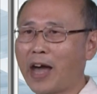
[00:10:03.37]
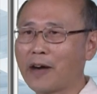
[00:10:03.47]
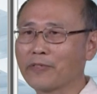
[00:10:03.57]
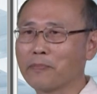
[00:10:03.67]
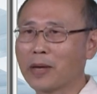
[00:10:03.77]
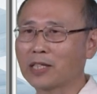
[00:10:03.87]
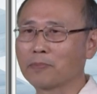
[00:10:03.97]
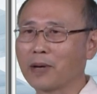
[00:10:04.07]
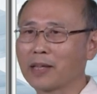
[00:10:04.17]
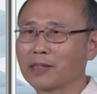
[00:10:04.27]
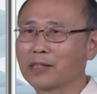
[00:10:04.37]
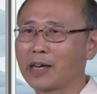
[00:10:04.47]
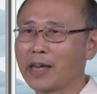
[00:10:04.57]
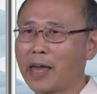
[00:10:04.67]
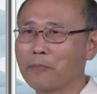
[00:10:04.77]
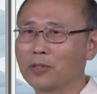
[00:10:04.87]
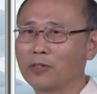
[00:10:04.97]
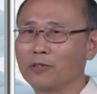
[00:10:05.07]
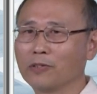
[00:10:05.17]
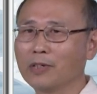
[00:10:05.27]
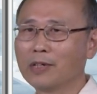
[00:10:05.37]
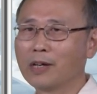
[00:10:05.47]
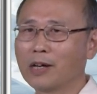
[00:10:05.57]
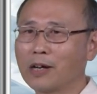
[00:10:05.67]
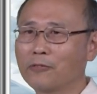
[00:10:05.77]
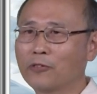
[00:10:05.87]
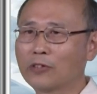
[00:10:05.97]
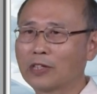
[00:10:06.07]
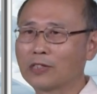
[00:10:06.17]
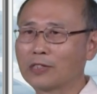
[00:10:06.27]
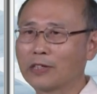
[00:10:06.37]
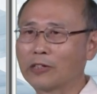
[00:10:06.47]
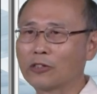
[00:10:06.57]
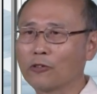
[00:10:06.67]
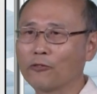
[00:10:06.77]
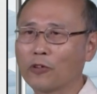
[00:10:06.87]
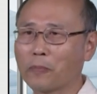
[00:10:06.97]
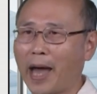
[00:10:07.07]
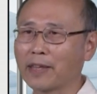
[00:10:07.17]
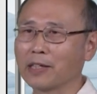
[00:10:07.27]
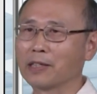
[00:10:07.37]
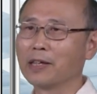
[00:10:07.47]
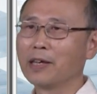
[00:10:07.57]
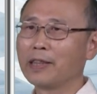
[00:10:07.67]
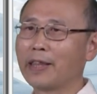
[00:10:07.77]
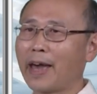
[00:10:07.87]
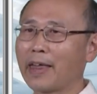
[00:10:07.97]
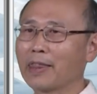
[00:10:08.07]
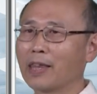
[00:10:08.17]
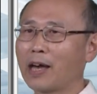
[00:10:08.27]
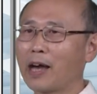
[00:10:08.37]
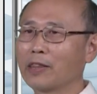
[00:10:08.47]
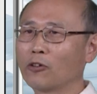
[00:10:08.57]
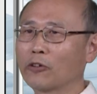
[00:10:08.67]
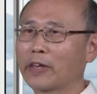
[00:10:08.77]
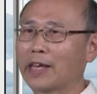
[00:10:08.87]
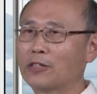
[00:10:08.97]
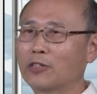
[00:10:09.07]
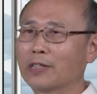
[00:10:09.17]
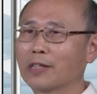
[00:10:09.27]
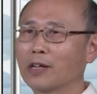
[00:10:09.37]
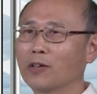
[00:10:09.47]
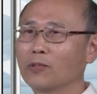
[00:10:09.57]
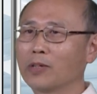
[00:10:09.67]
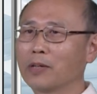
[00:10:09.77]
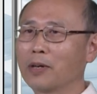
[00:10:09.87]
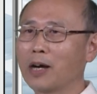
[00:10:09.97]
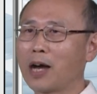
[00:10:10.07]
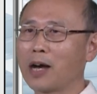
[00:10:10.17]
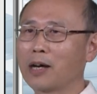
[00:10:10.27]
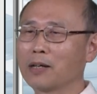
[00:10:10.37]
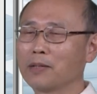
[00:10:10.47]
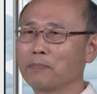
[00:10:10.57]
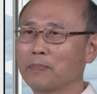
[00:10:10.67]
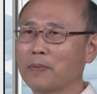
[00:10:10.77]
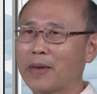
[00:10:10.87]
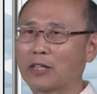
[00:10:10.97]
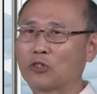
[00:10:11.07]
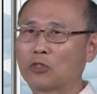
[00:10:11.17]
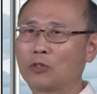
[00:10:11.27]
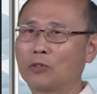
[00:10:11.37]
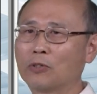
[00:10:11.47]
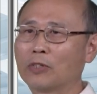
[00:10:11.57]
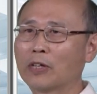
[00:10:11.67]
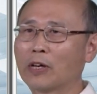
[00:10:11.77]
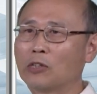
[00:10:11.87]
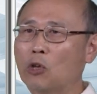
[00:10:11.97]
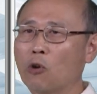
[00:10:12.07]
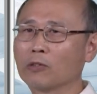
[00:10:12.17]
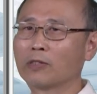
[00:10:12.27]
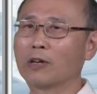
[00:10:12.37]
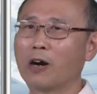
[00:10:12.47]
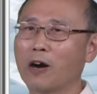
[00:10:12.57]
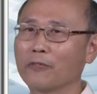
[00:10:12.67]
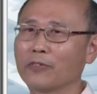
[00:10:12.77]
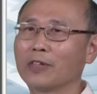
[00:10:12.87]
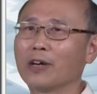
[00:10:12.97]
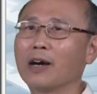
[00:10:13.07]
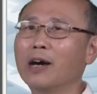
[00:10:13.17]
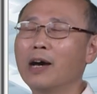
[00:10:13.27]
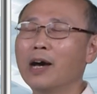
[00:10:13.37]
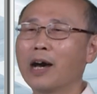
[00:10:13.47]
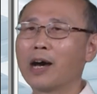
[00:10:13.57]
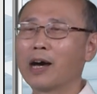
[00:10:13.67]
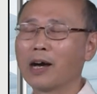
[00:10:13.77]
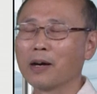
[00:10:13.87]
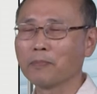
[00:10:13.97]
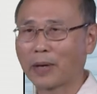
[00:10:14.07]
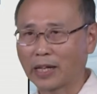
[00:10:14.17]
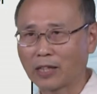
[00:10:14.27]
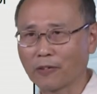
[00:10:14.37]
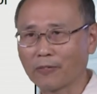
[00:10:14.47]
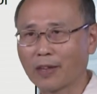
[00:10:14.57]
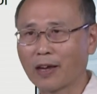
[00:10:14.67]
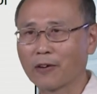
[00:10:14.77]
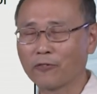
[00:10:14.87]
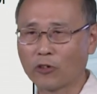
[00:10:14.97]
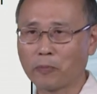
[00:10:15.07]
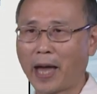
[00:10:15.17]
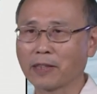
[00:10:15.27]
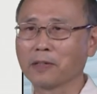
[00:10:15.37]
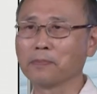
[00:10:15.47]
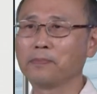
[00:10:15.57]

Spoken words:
you have a maximum amplitude for this electric field pattern, then the location will be matched to the node of the magnetic field pattern.